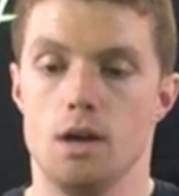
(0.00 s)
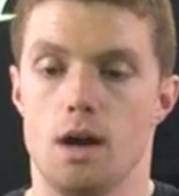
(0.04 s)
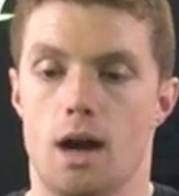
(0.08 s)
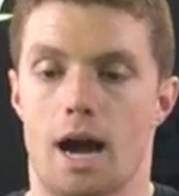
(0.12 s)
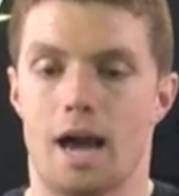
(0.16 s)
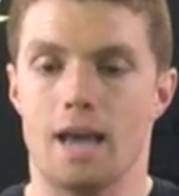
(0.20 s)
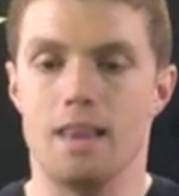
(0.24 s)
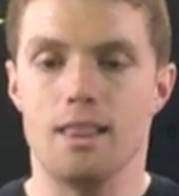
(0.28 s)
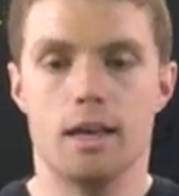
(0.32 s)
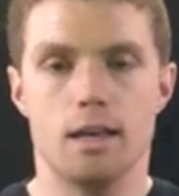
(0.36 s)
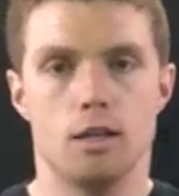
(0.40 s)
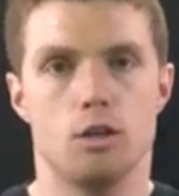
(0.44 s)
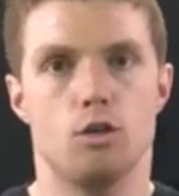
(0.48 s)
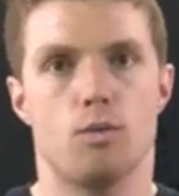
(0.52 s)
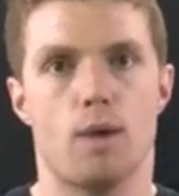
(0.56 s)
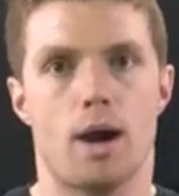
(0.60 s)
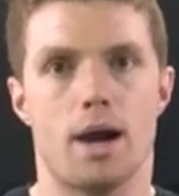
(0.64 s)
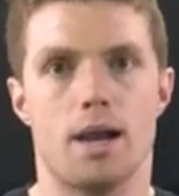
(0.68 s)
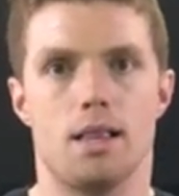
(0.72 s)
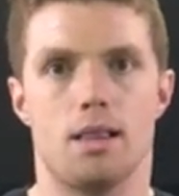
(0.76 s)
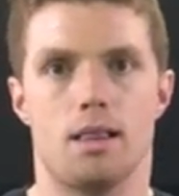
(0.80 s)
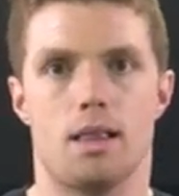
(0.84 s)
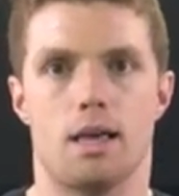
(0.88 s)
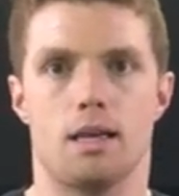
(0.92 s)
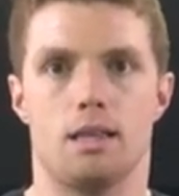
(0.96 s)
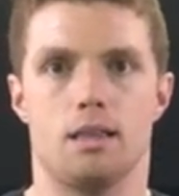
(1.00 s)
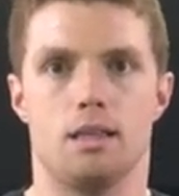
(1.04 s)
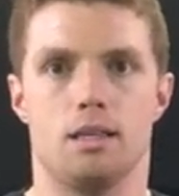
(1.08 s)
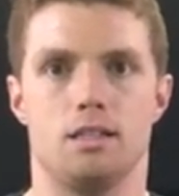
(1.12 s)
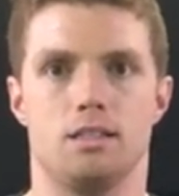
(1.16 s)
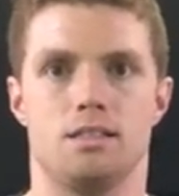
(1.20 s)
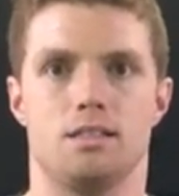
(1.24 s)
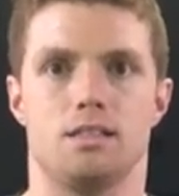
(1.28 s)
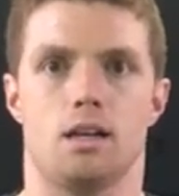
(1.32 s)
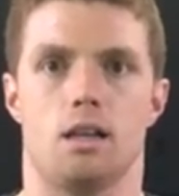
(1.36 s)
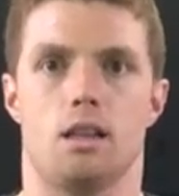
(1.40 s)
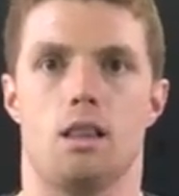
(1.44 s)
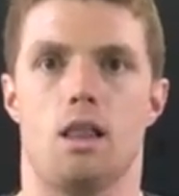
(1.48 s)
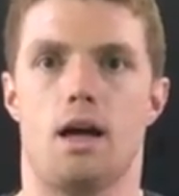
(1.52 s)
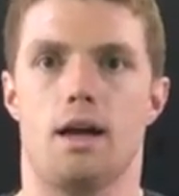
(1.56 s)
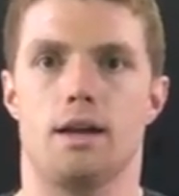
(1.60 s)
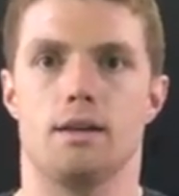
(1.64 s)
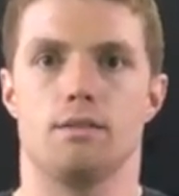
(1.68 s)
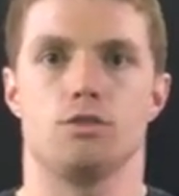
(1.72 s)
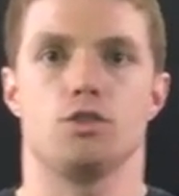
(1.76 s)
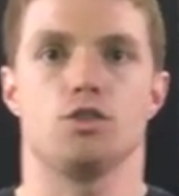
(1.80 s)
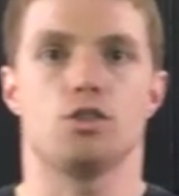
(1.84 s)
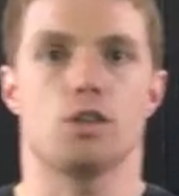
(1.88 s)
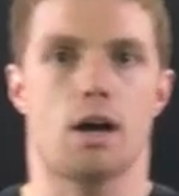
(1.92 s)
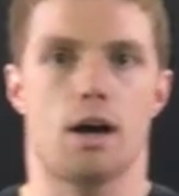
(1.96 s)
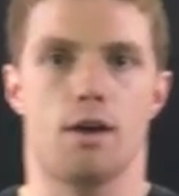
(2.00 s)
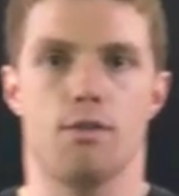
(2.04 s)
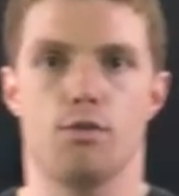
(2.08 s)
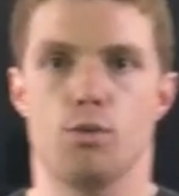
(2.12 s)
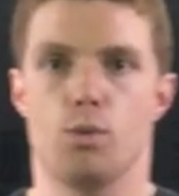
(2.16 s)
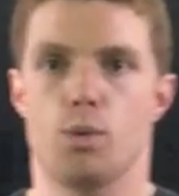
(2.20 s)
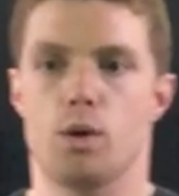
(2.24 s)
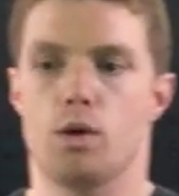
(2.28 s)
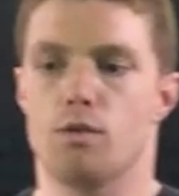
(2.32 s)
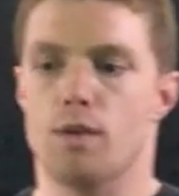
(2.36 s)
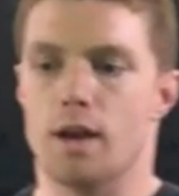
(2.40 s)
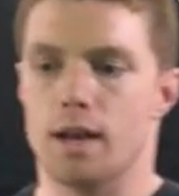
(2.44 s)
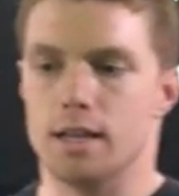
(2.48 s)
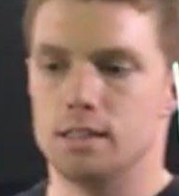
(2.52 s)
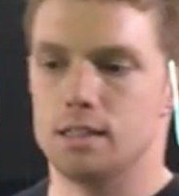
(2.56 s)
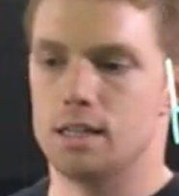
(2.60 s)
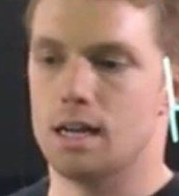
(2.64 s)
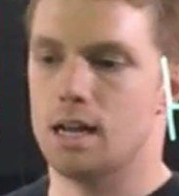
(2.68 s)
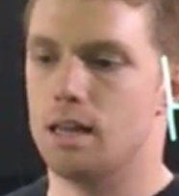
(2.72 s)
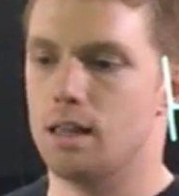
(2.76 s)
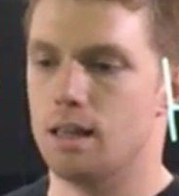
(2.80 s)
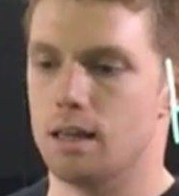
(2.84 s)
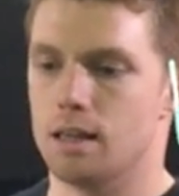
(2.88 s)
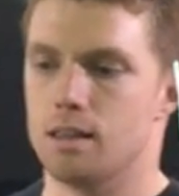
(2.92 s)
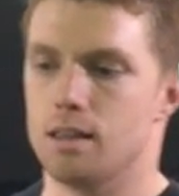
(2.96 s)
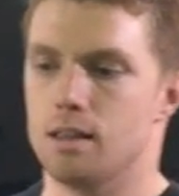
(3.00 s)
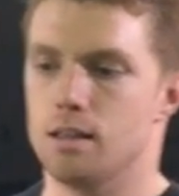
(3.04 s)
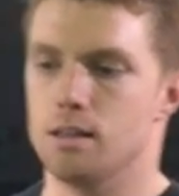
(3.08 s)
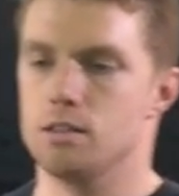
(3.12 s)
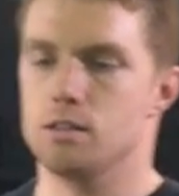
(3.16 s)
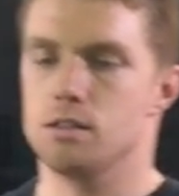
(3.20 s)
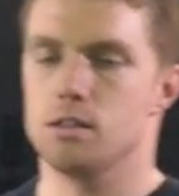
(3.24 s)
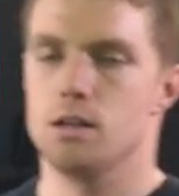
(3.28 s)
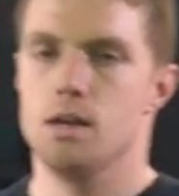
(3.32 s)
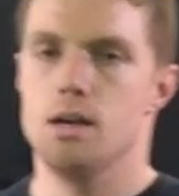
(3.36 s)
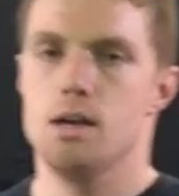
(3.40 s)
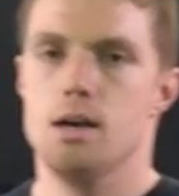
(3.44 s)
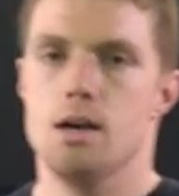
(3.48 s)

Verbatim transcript: I like to write it like this, and a lot of software writes it out like this.